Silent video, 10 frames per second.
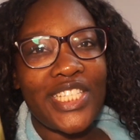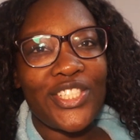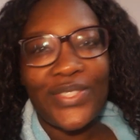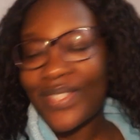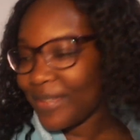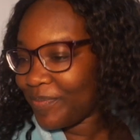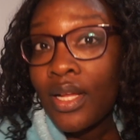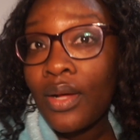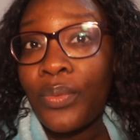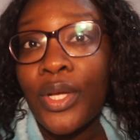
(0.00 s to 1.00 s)
juice.
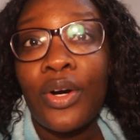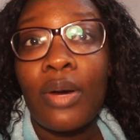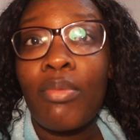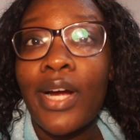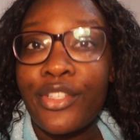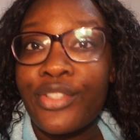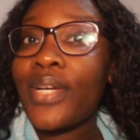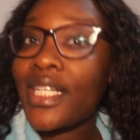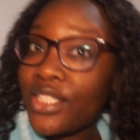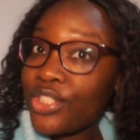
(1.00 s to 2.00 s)
We got a brand new
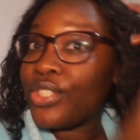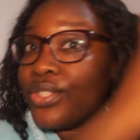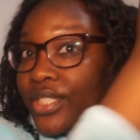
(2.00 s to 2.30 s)
attitude